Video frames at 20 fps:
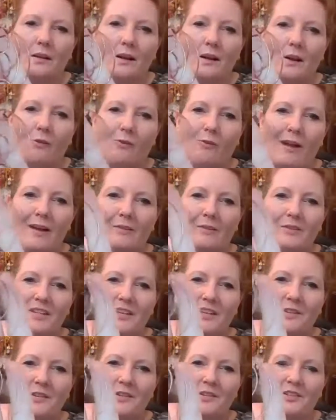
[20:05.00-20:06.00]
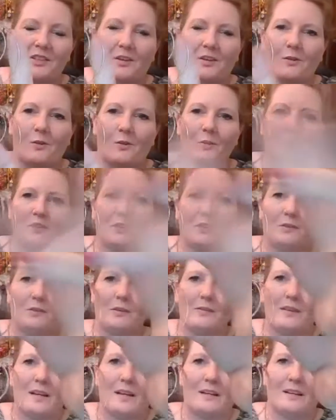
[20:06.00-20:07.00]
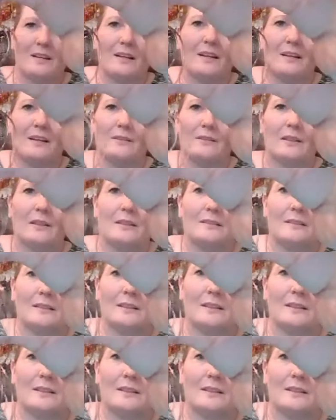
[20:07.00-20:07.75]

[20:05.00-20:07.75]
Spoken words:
around other circles. So we've got kind of a